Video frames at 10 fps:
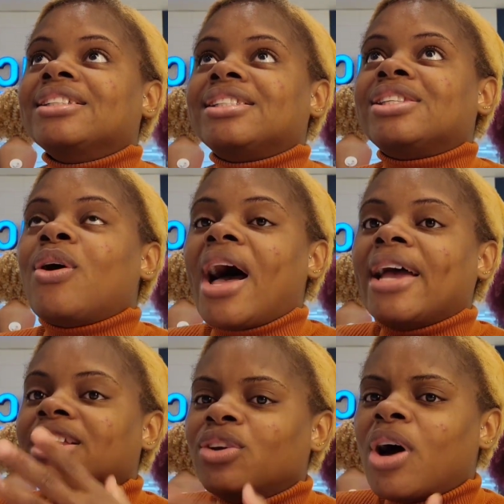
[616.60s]
so
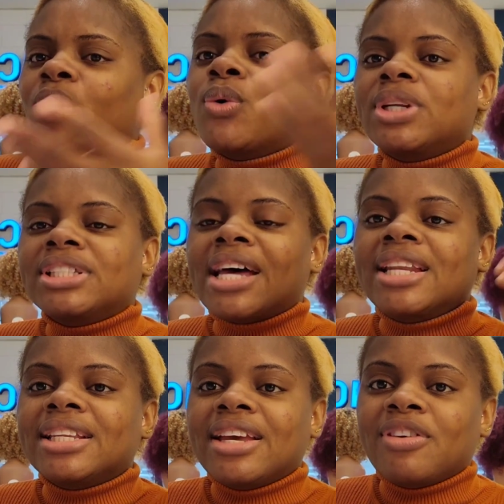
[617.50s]
I cooled it
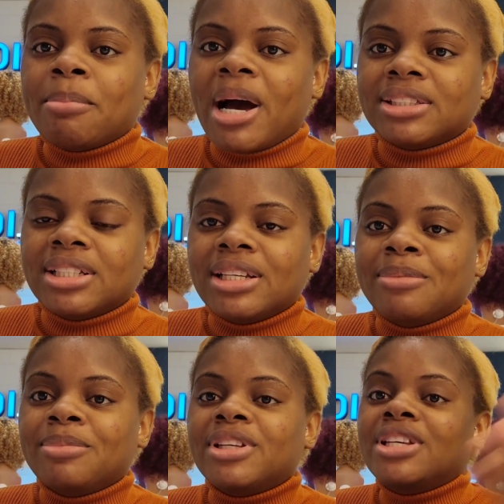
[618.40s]
and gave it back to
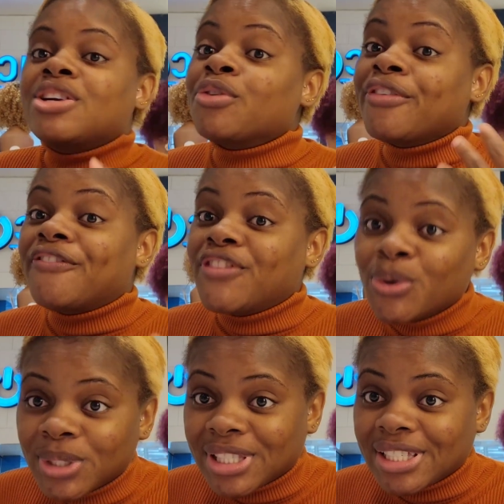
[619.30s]
him. He
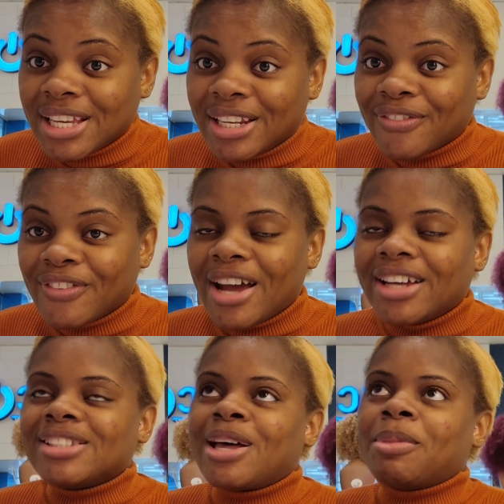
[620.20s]
refused to take the
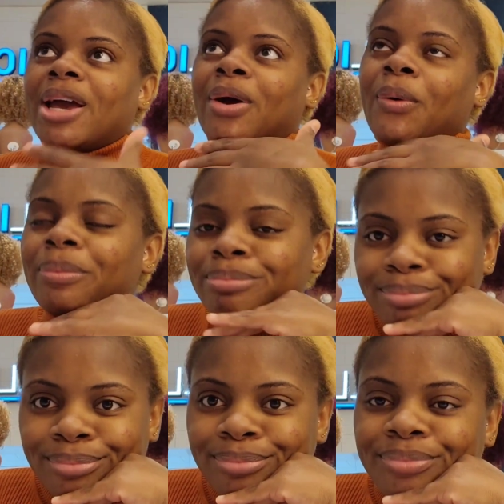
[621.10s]
fries. I'm like,
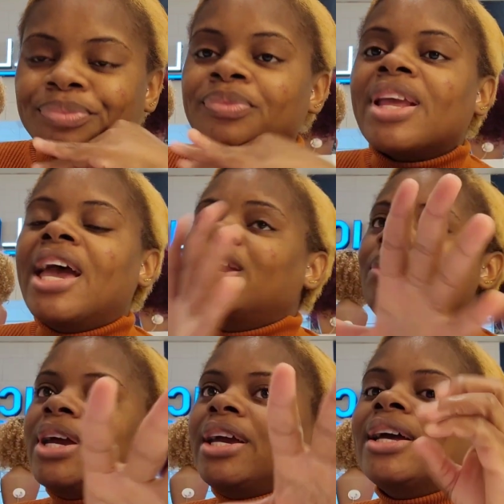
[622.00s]

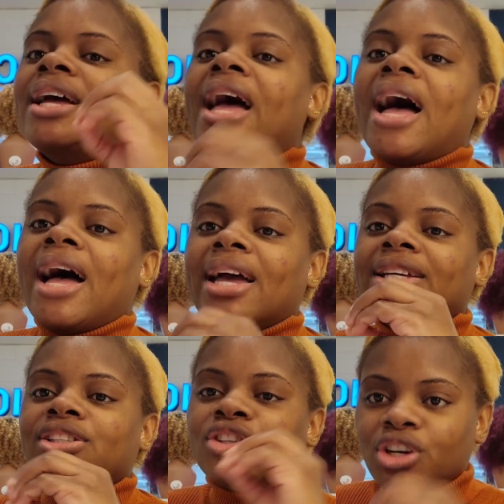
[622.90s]
anyway,
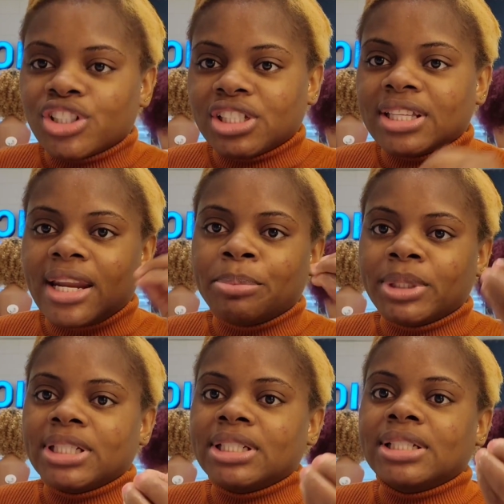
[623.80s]
I crushed it and I
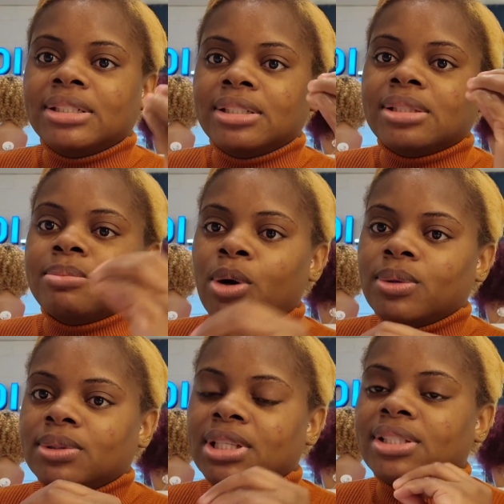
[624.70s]
put it in his
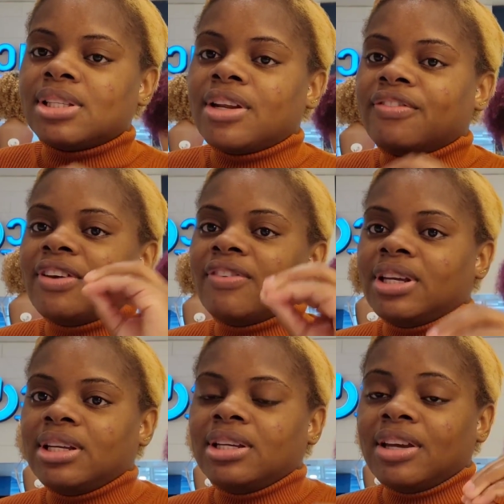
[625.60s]
mouth instead of
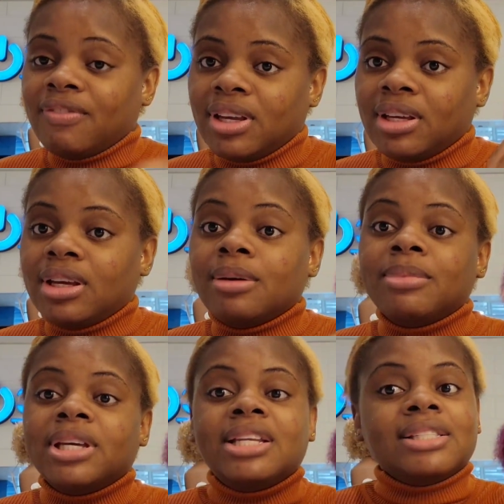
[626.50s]
giving him
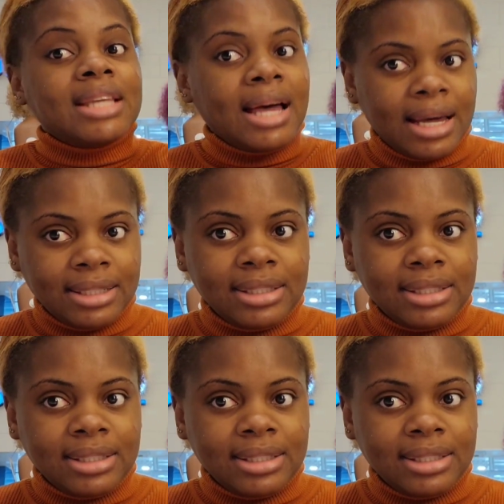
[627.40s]
in his hand.